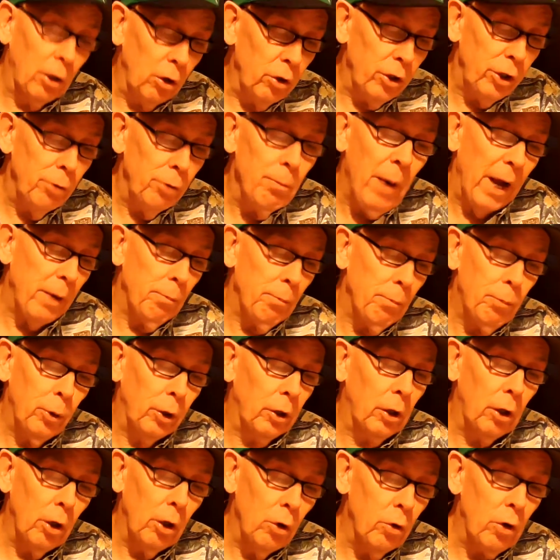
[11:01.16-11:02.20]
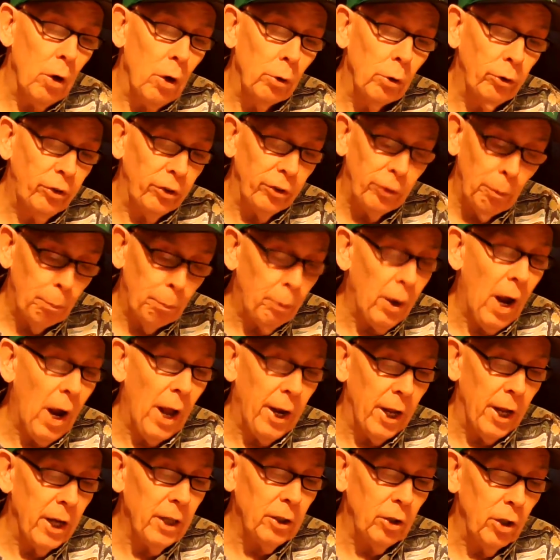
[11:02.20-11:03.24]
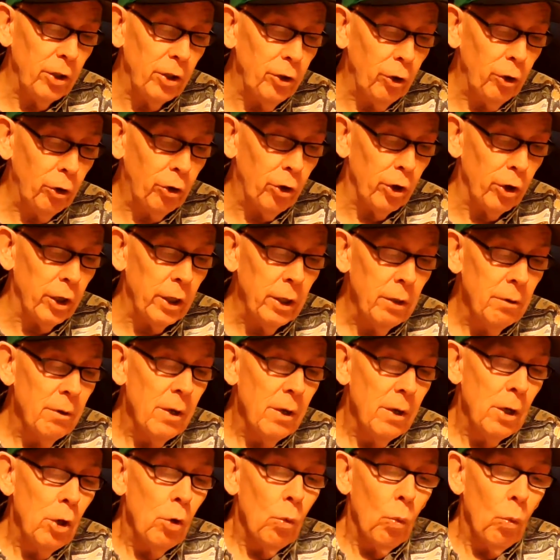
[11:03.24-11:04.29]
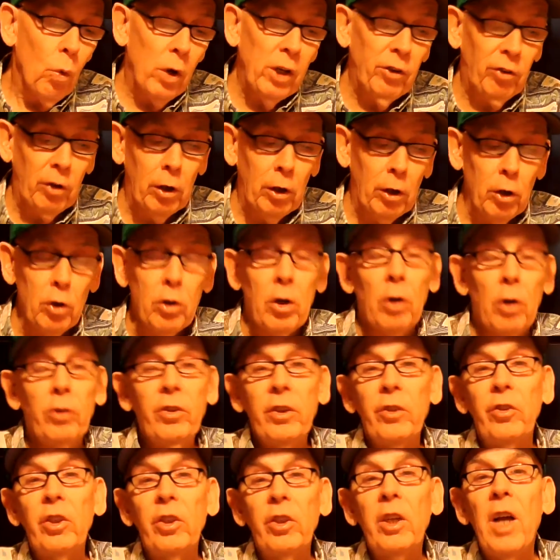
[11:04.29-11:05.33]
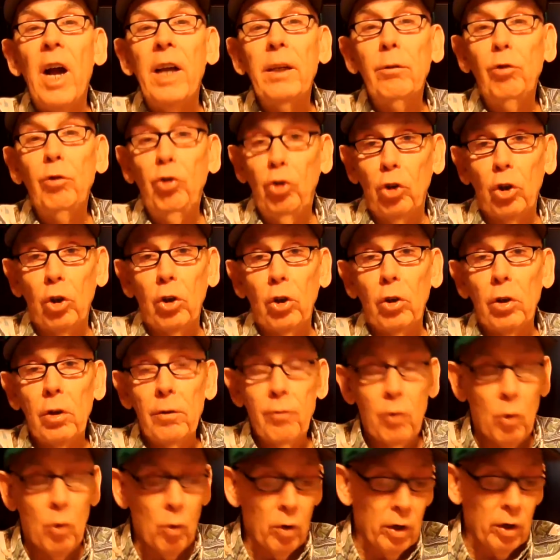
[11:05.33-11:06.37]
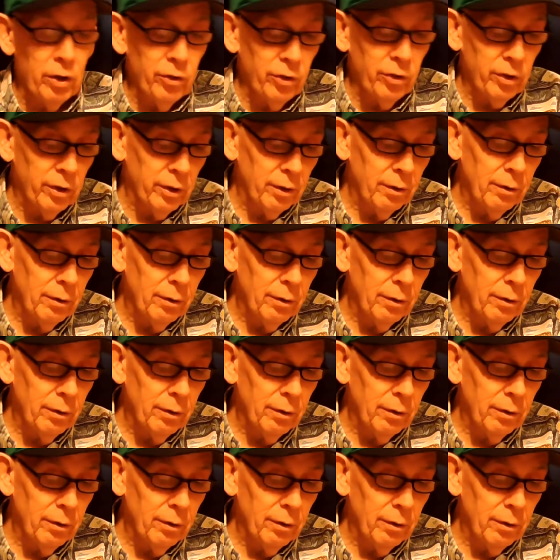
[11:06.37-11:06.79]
you might put glucose as a product, and you could. What is glucose? It's a kind of sugar, of course.